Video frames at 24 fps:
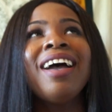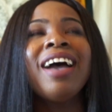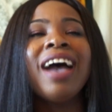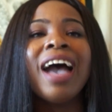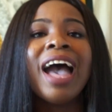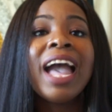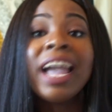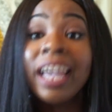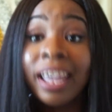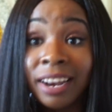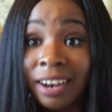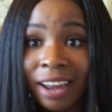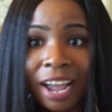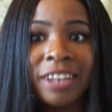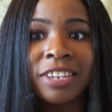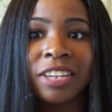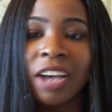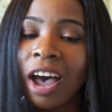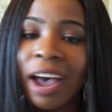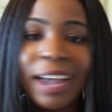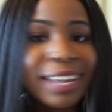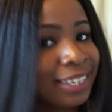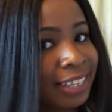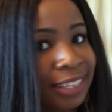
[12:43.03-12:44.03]
I cannot
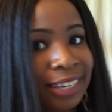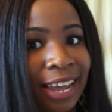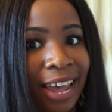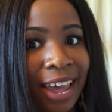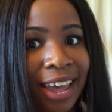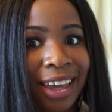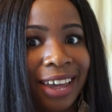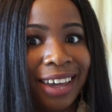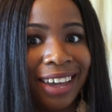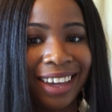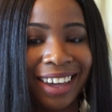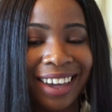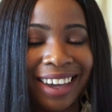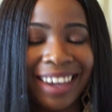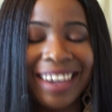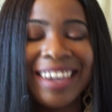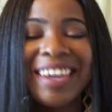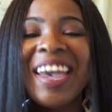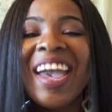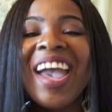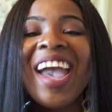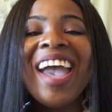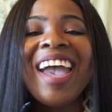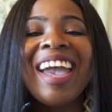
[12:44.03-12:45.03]
talk today.
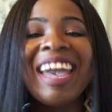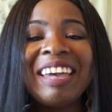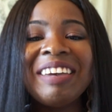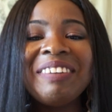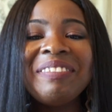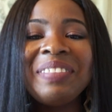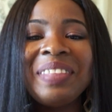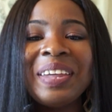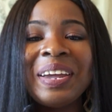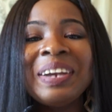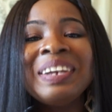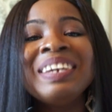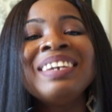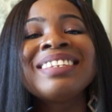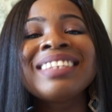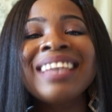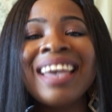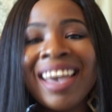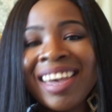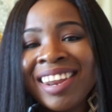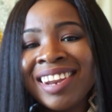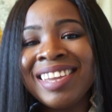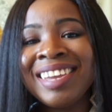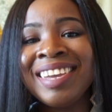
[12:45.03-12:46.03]
If there is
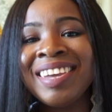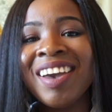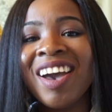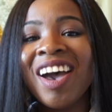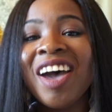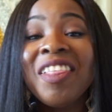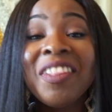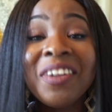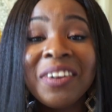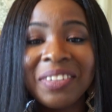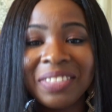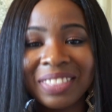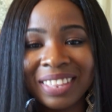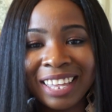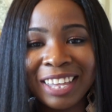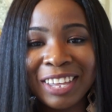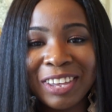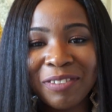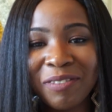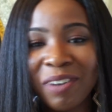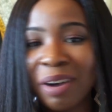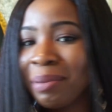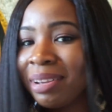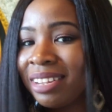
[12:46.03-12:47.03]
any other thing
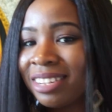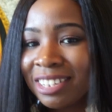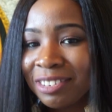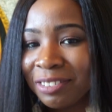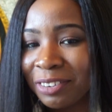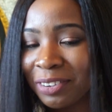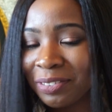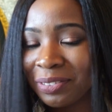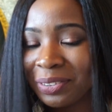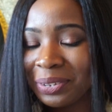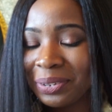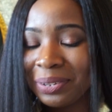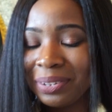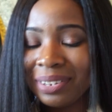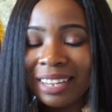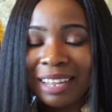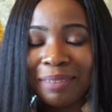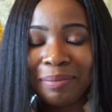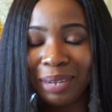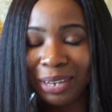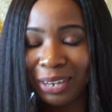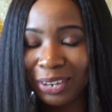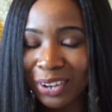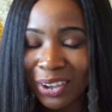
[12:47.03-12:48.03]
you want me to review,
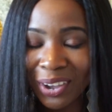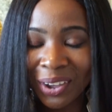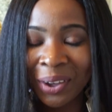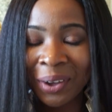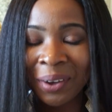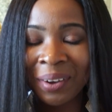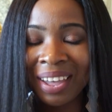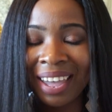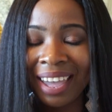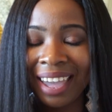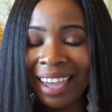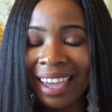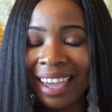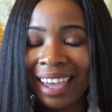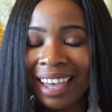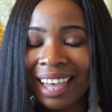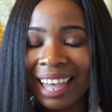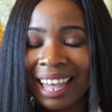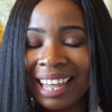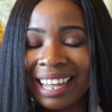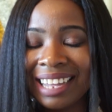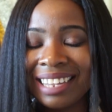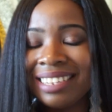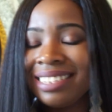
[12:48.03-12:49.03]
let me know.
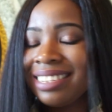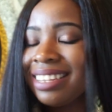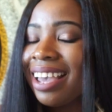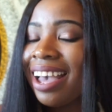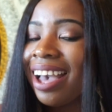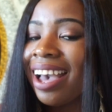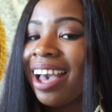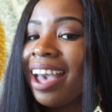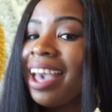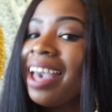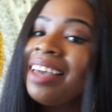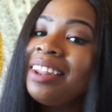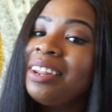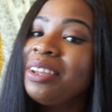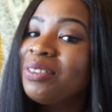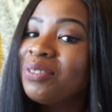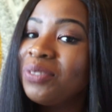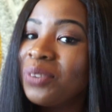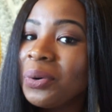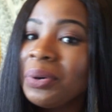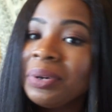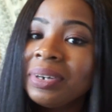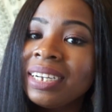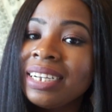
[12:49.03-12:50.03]
And yeah, I look
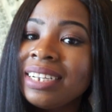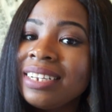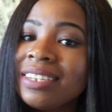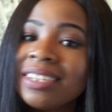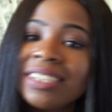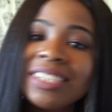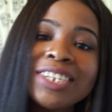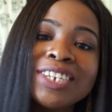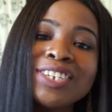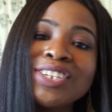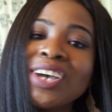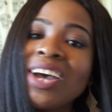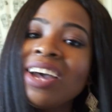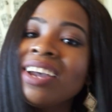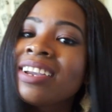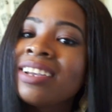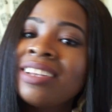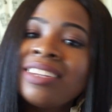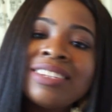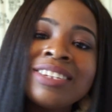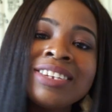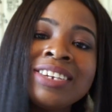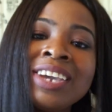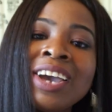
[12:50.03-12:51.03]
forward to
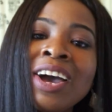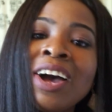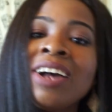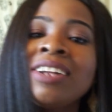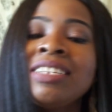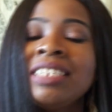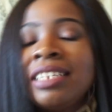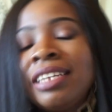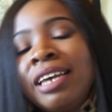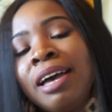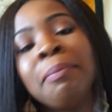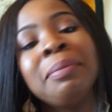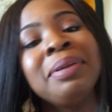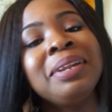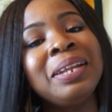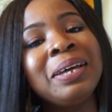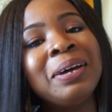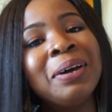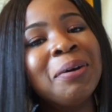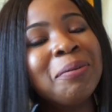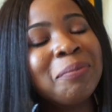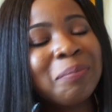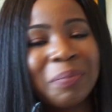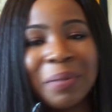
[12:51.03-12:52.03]
talking to y'all down
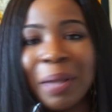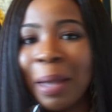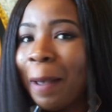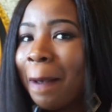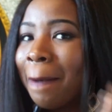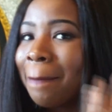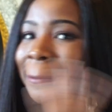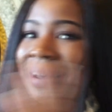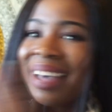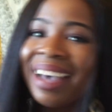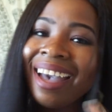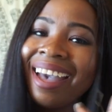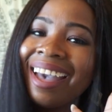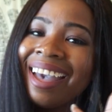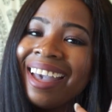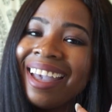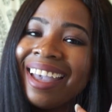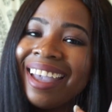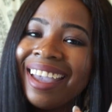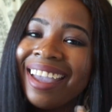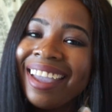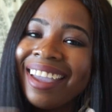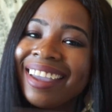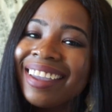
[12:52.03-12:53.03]
below.
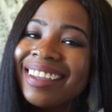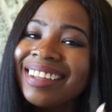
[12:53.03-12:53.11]
Bye.